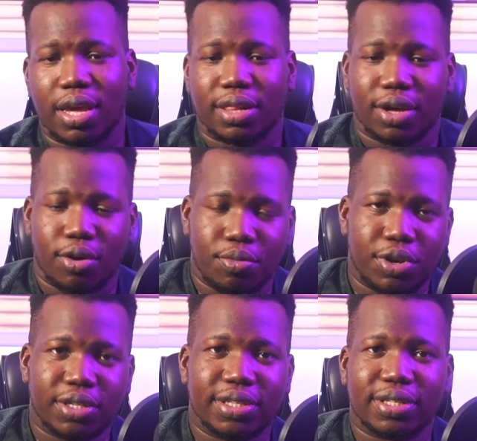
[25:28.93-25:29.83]
the
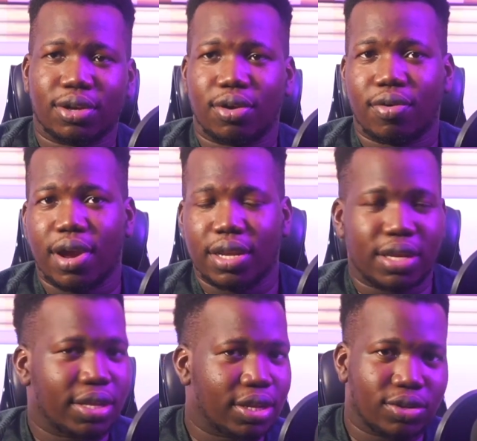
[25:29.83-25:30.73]
communities there already,
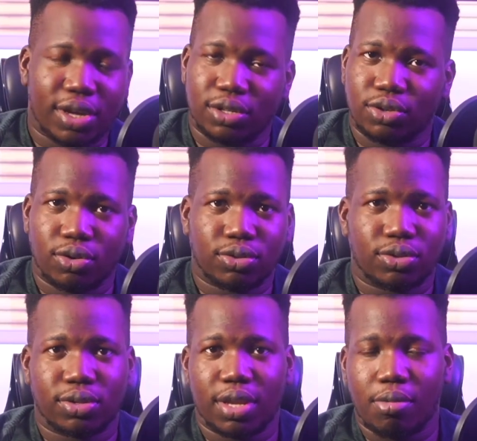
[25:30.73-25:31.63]
then you can talk to
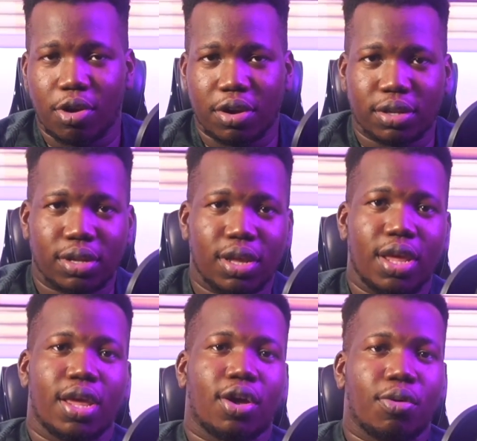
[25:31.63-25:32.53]
neighboring
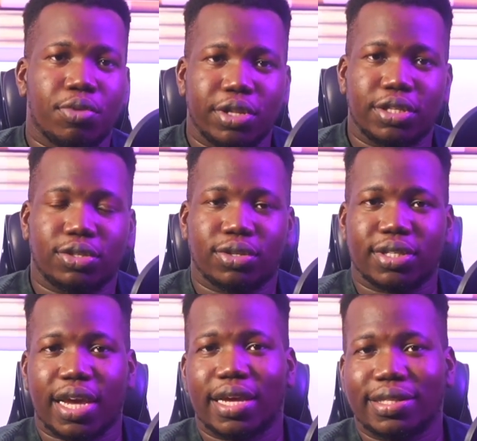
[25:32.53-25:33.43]
community
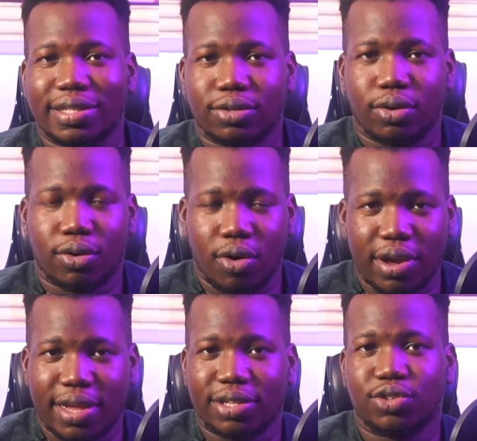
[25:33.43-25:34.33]
societies or
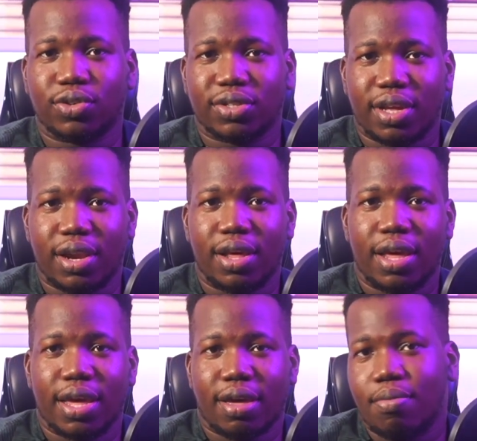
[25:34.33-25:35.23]
organizations that
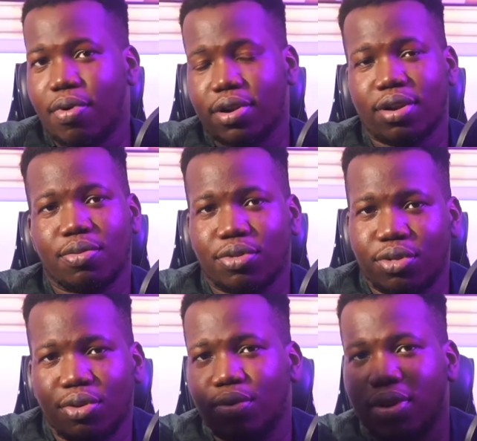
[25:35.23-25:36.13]
can partner with
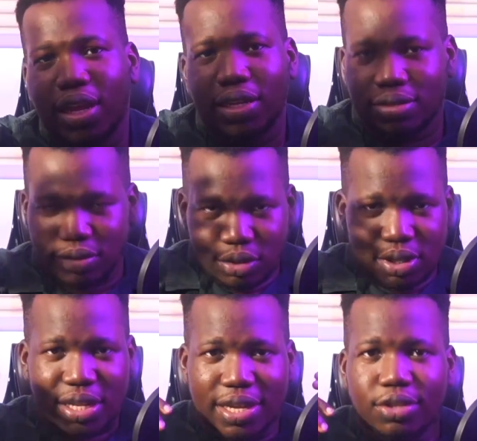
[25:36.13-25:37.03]
you. Like, those
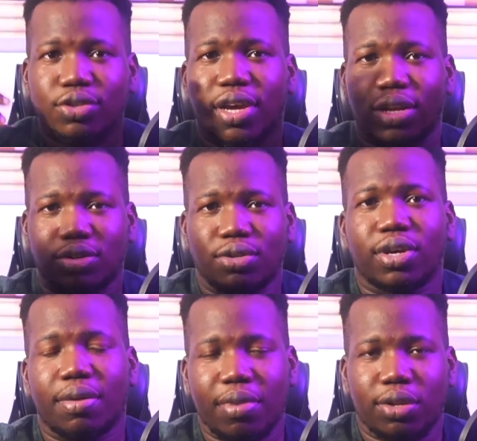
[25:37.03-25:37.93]
are things you can do. You
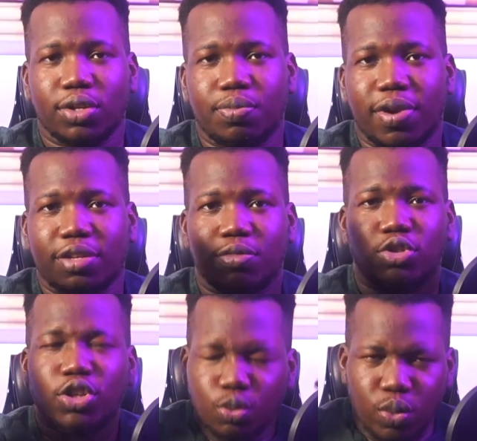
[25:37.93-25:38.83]
can make those plans, but
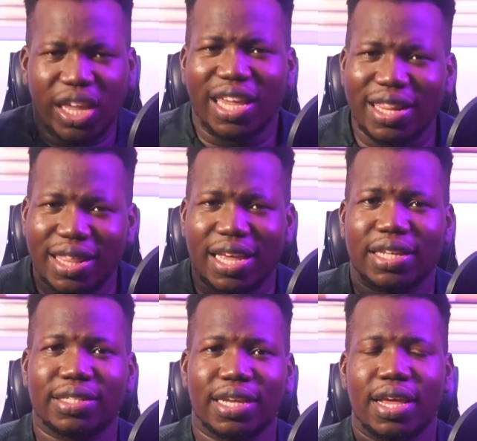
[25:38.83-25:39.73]
just winging
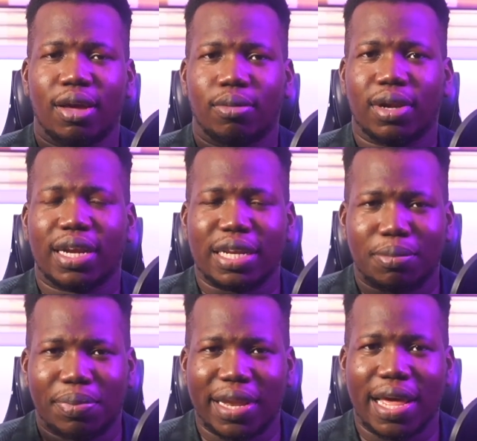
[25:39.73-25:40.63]
things without any
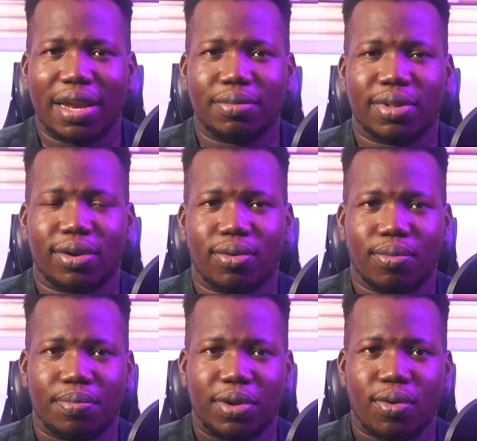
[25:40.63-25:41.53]
plan,
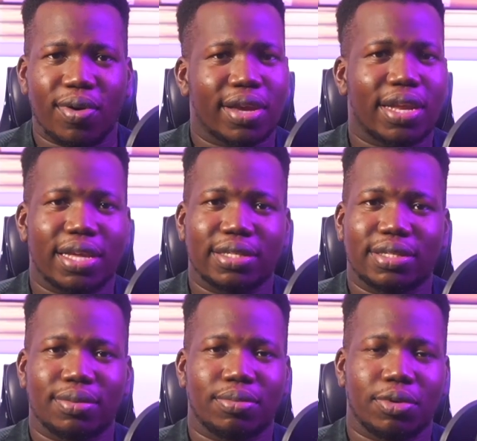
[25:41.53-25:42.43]
without being
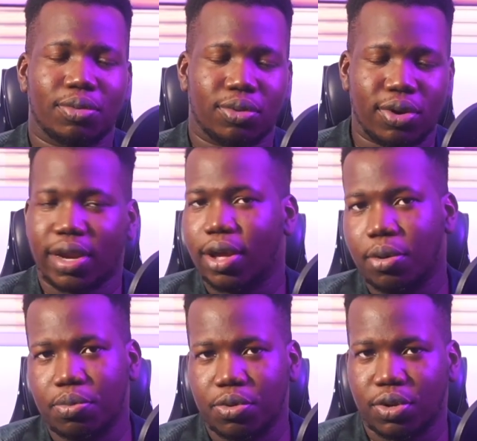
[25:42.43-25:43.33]
organized, will not
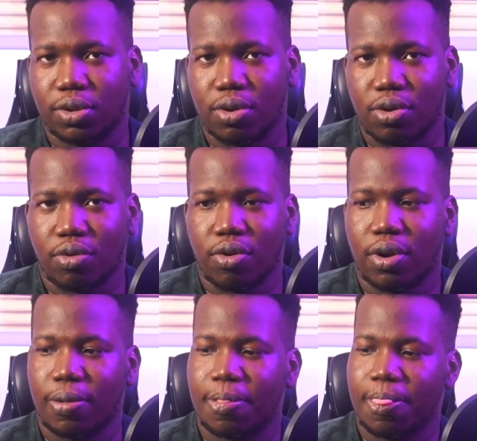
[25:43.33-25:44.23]
help you in the long run.